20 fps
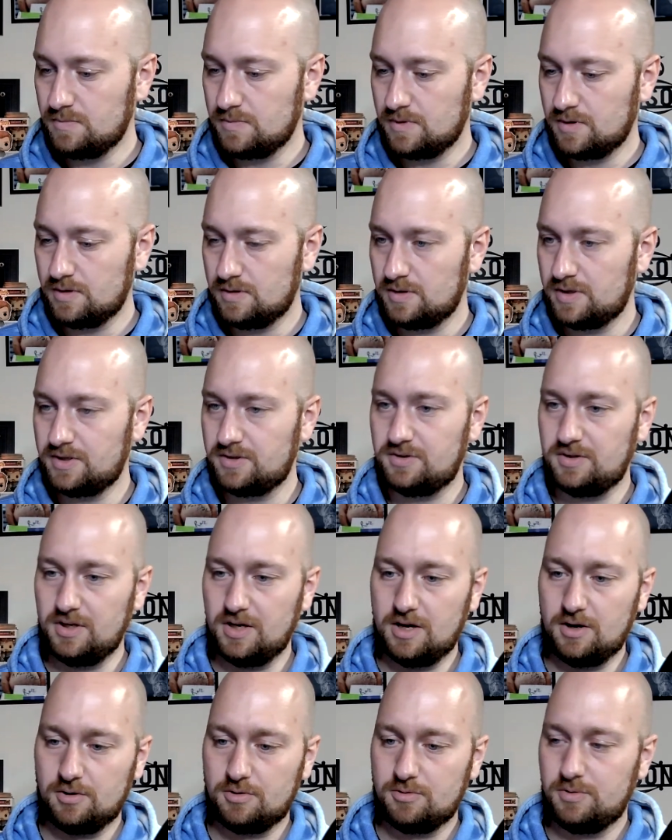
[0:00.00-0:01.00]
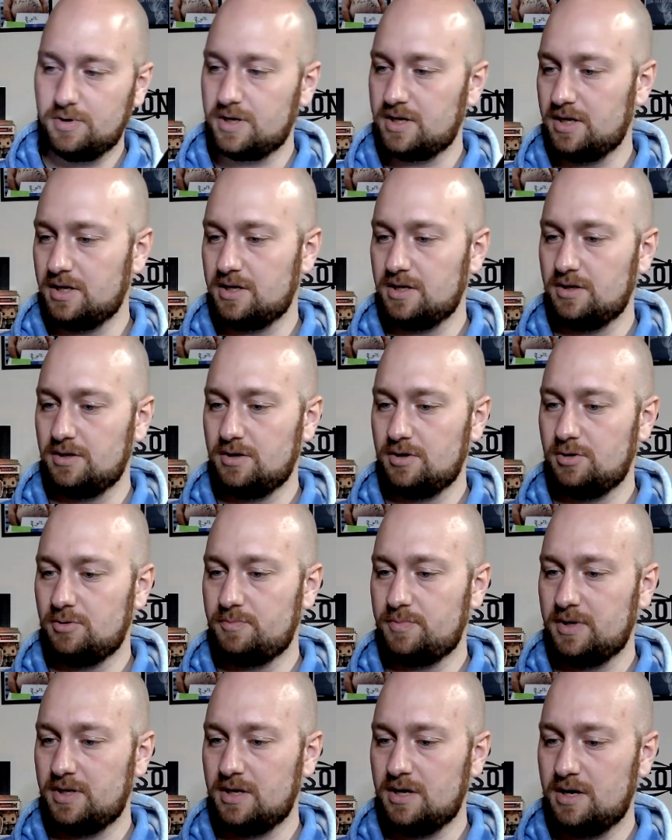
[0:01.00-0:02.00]
let's see how quick it can
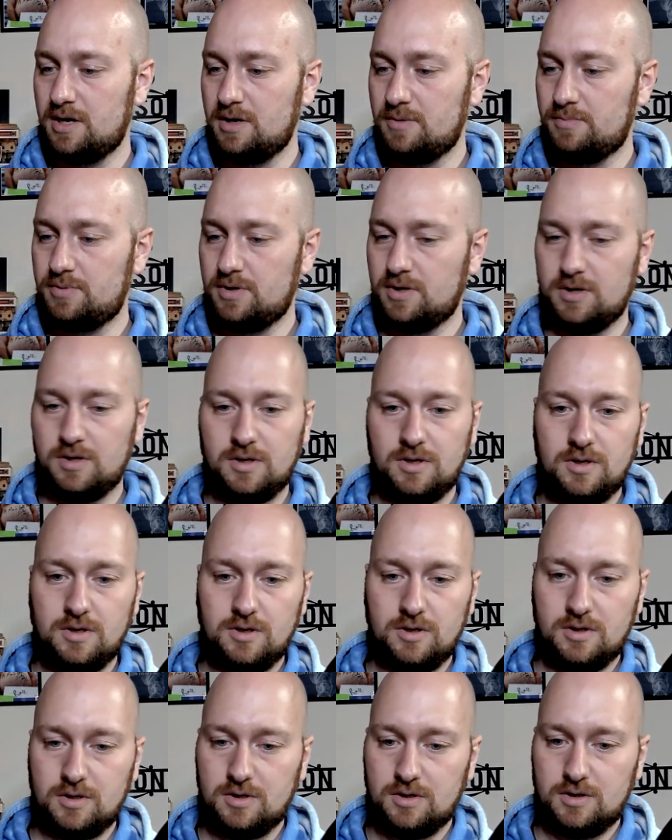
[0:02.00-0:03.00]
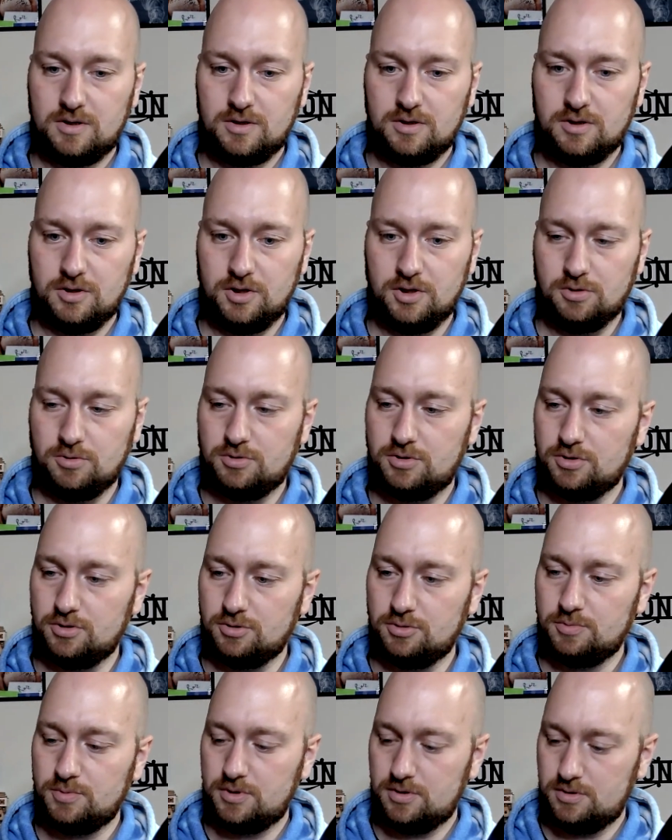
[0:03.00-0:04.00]
open up YouTube.